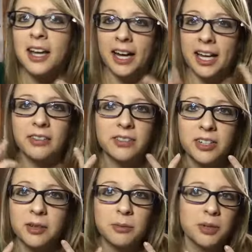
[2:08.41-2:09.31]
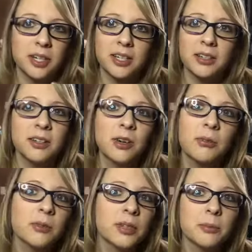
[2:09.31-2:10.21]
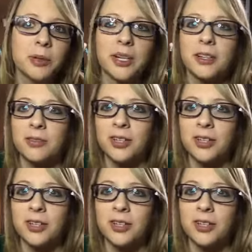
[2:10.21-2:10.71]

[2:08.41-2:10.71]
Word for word: I covered it up pretty, hopefully pretty good